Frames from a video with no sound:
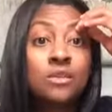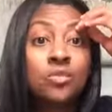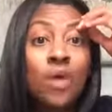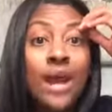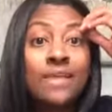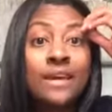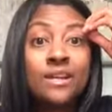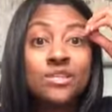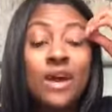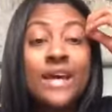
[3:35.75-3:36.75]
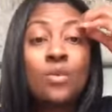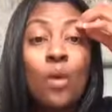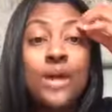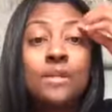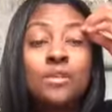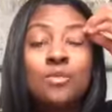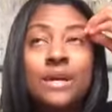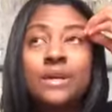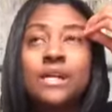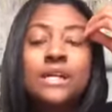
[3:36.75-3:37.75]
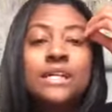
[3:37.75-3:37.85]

right there, so I had to wait a little bit.